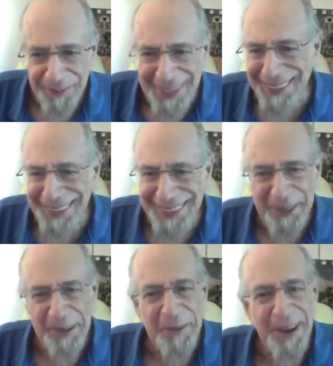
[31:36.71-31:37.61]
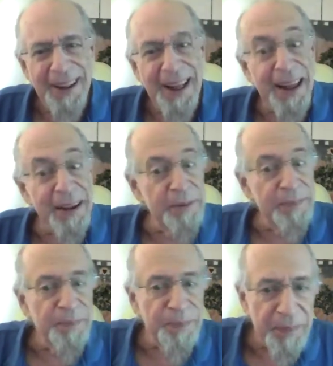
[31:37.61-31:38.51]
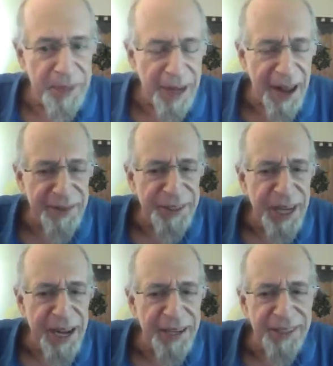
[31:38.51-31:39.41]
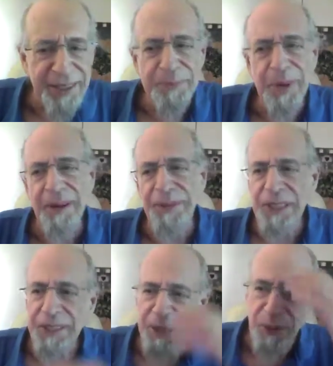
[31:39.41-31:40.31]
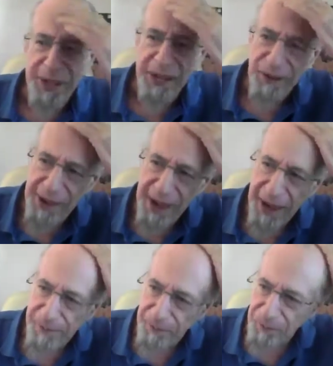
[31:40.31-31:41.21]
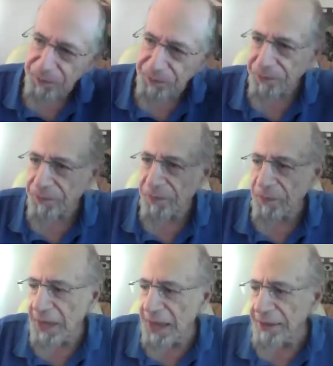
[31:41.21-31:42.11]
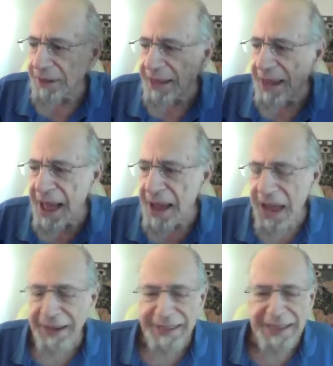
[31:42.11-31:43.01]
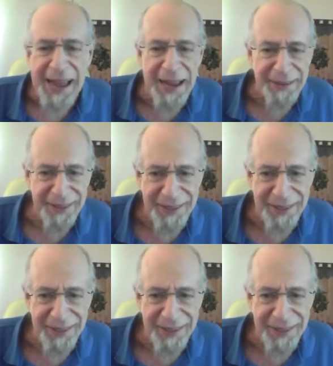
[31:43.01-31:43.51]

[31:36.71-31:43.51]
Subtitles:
And lives change beneficially when they do that. Can and can't.